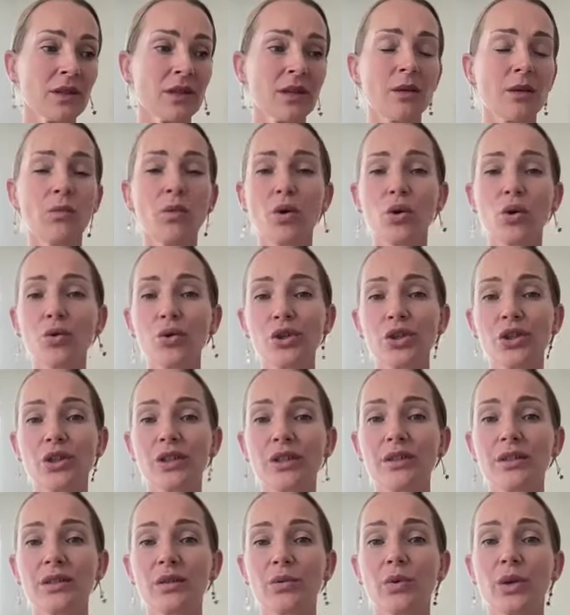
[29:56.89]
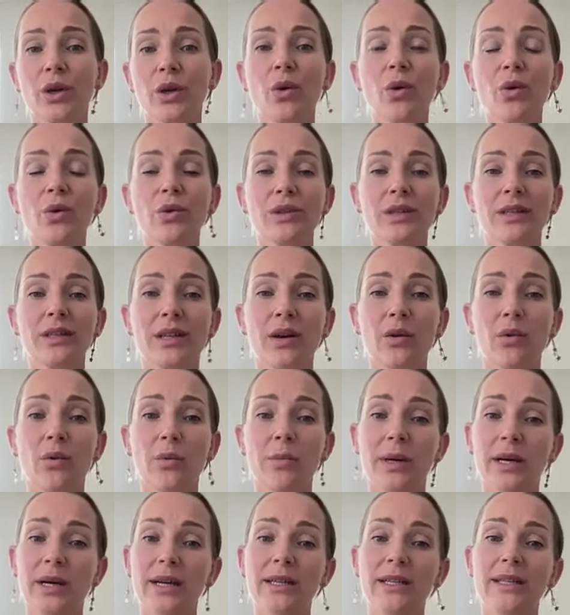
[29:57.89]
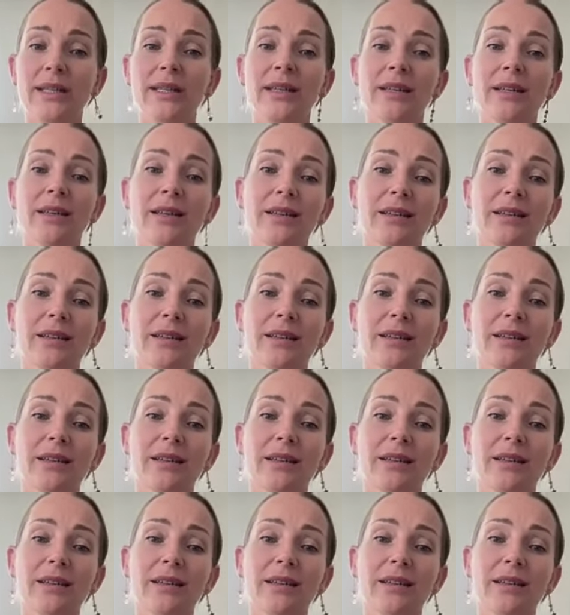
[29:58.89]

emotions we hold in our body,